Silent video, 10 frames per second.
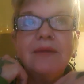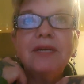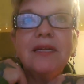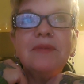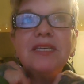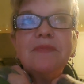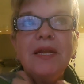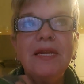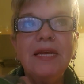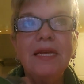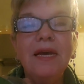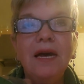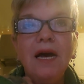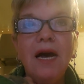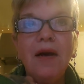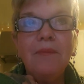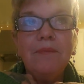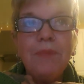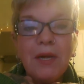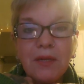And I'm going to be spending a
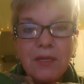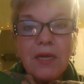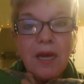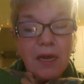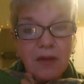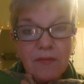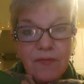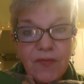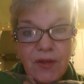bulk of